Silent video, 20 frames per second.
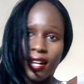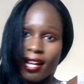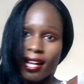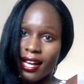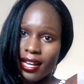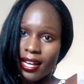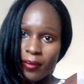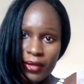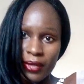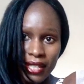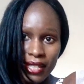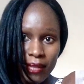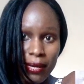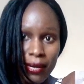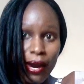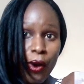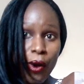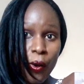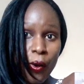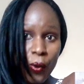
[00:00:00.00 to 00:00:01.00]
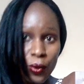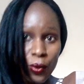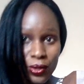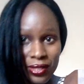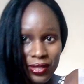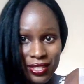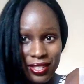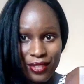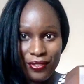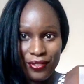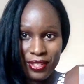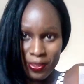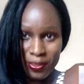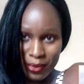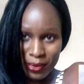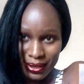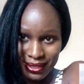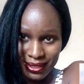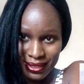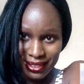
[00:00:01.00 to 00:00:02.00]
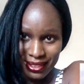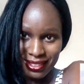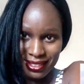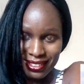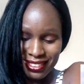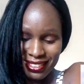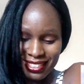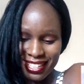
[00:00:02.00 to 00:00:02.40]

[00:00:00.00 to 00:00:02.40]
I became a whole different person.